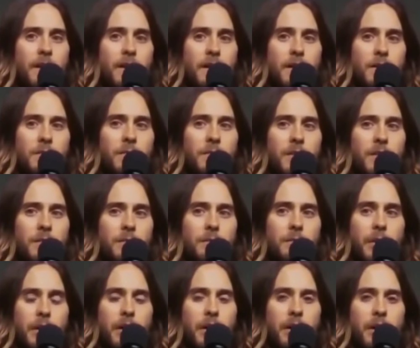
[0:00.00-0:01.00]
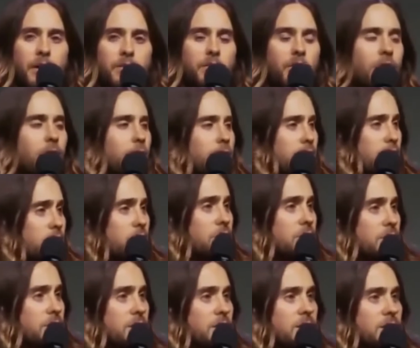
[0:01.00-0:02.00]
Um, but I thought it was
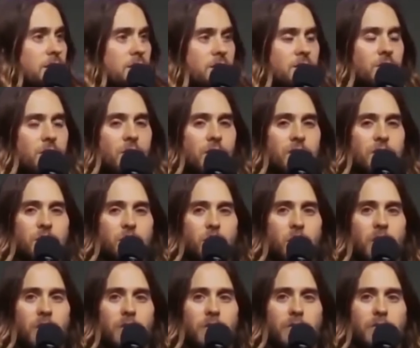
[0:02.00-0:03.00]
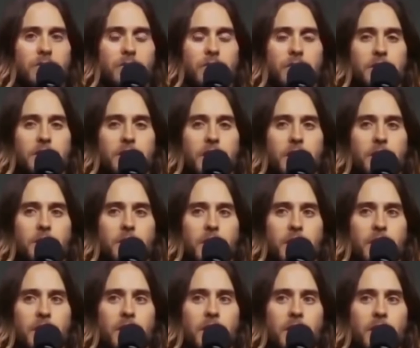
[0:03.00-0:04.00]
a decent song as well for the
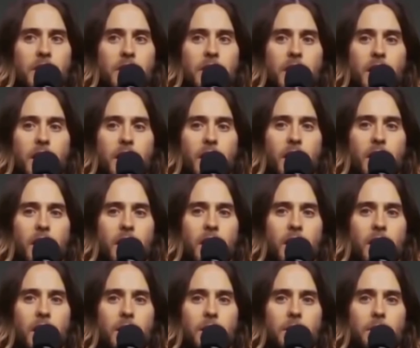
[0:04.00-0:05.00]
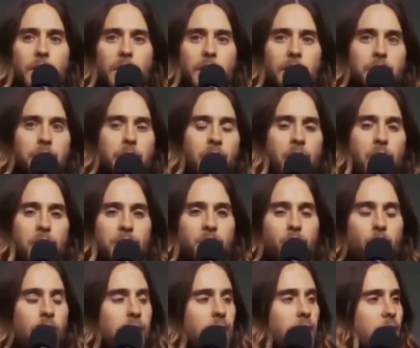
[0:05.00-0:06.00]
time. Uh, but it
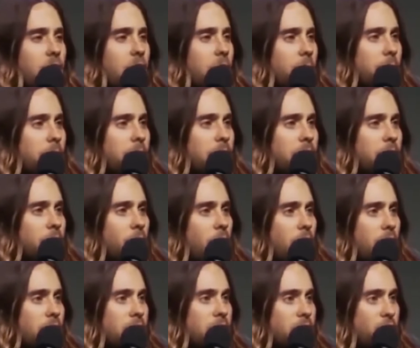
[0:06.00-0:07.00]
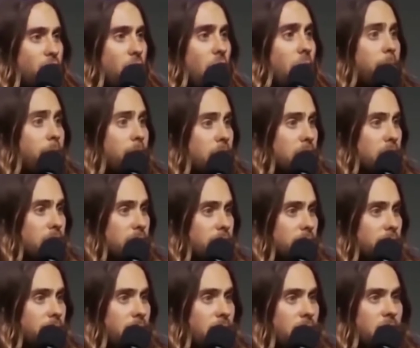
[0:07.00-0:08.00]
bombed. The record company wanted to drop
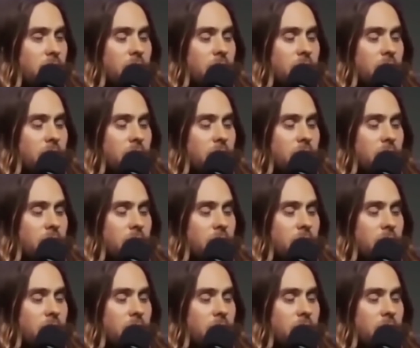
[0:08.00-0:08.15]
us.